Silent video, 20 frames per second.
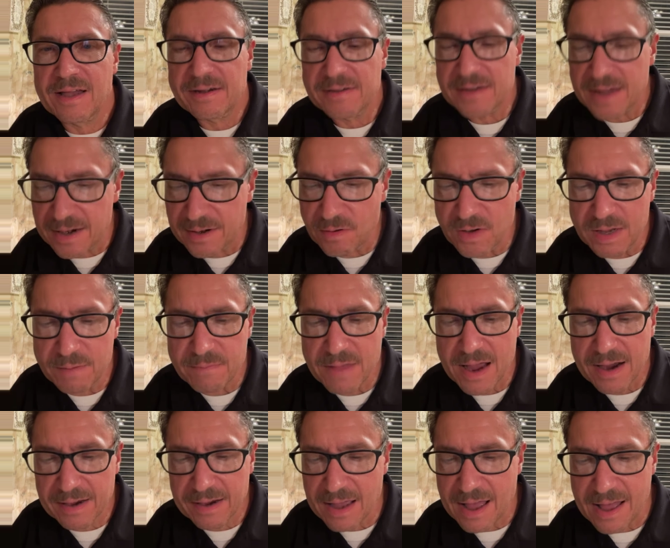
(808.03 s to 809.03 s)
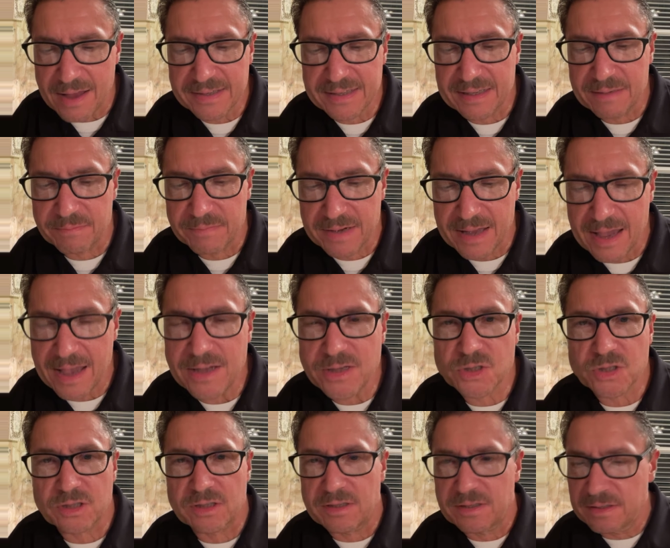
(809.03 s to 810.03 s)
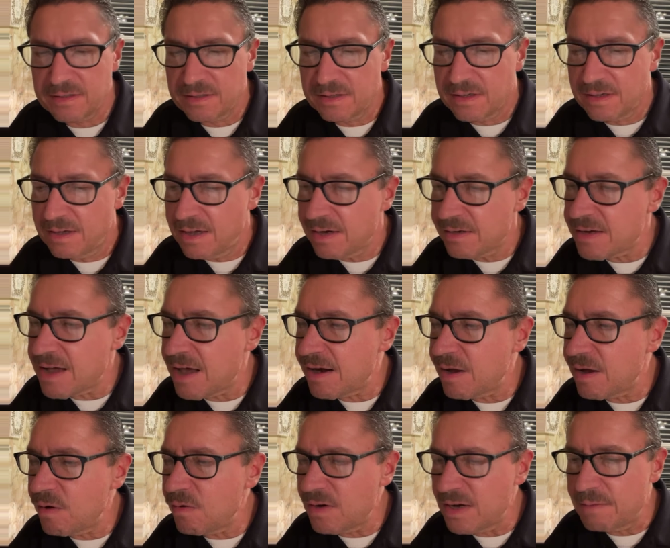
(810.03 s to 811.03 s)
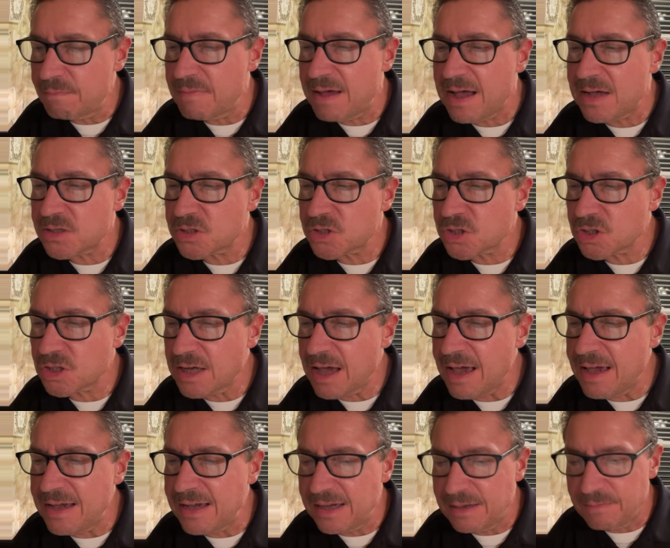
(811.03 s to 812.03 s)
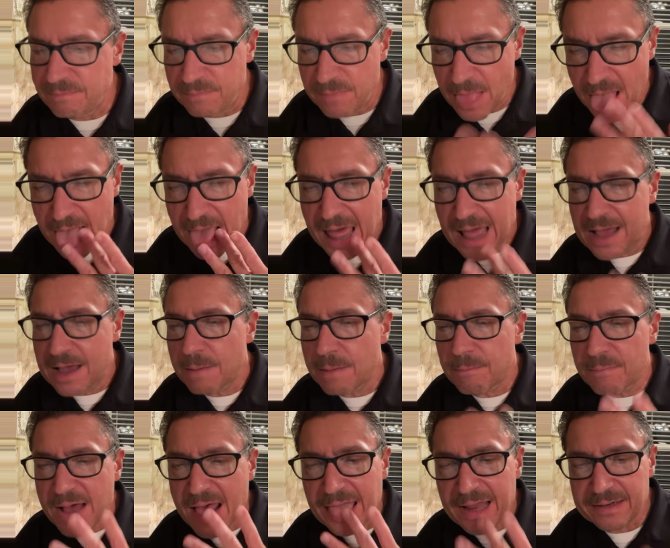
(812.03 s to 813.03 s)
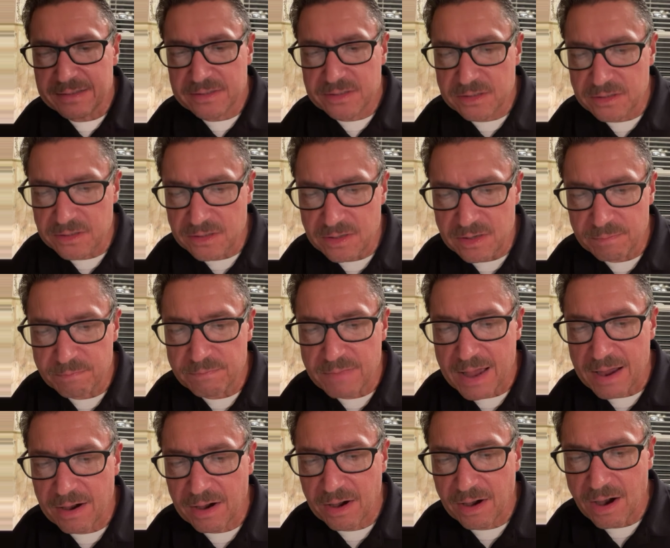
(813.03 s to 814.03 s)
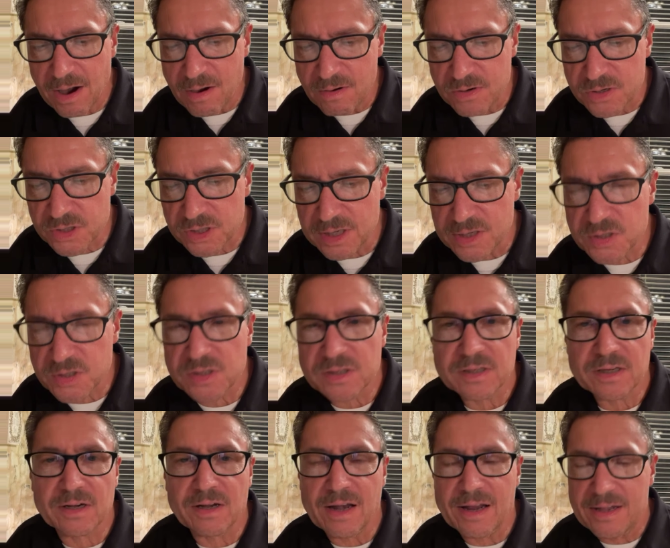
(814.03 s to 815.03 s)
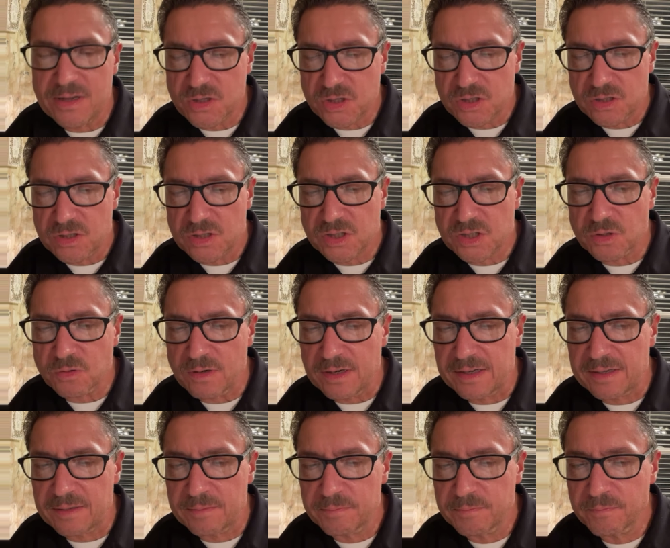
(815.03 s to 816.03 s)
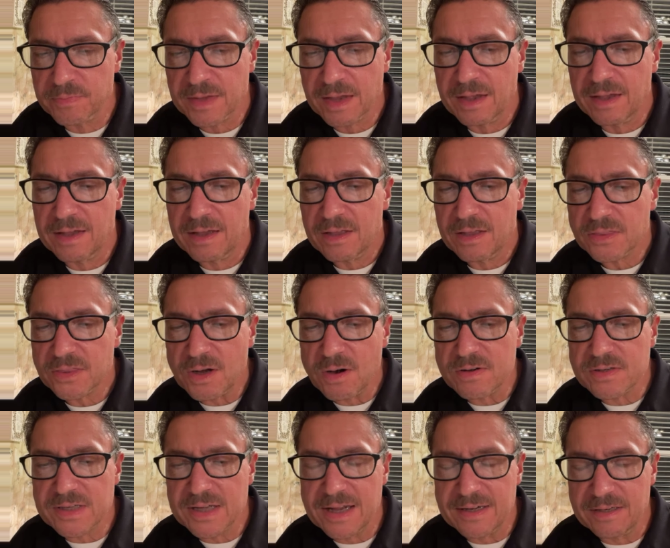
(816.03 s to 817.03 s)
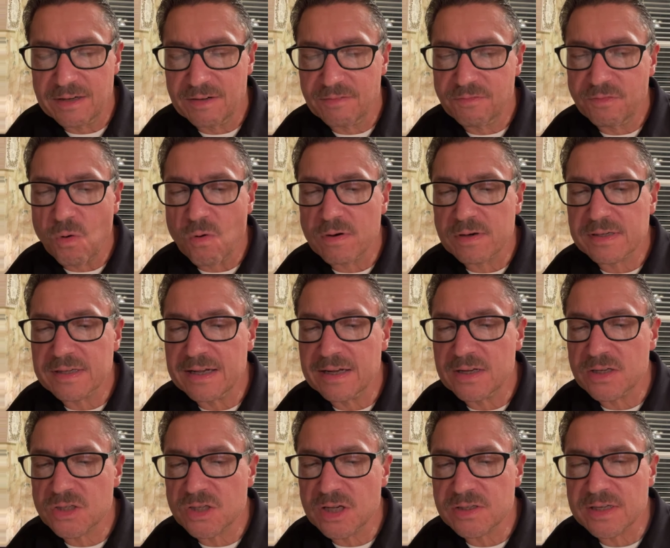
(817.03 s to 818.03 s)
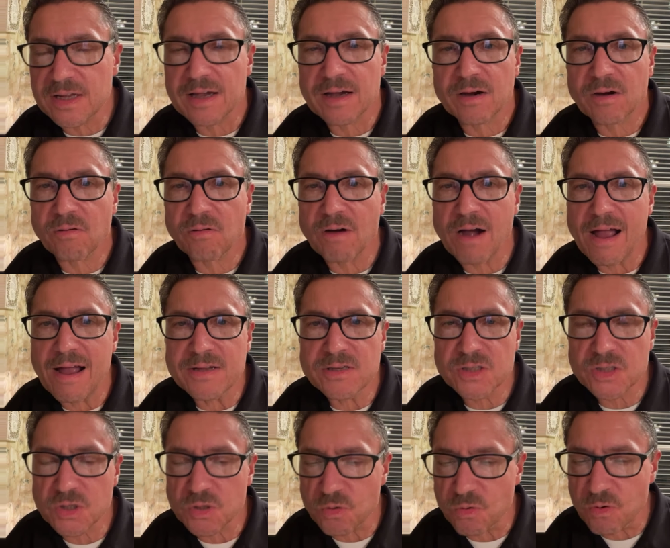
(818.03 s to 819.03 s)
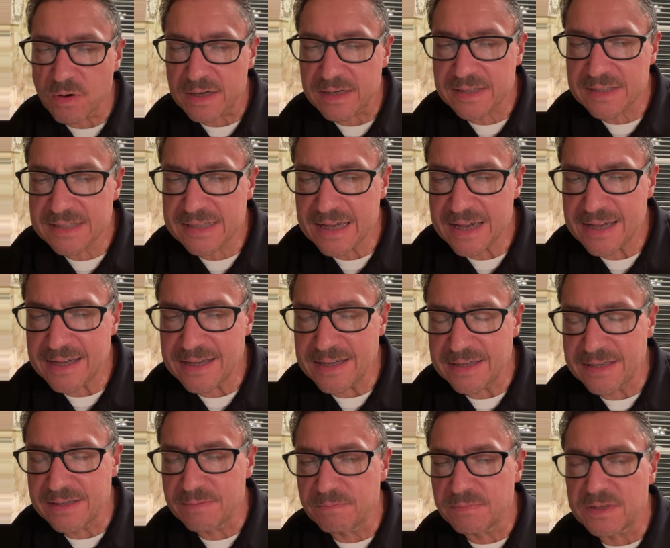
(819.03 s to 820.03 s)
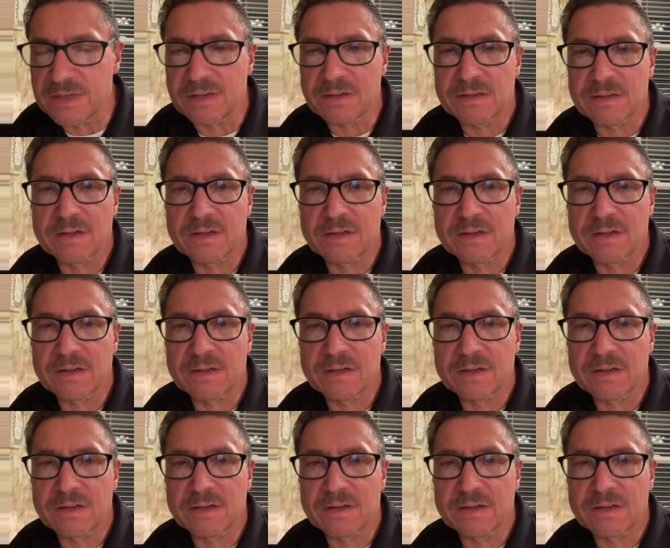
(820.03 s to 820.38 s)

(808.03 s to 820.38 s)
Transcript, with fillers: not only my condemnation, not only my shame, but He took my curse. Listen to Galatians 3. 13 and 14 says that Christ redeemed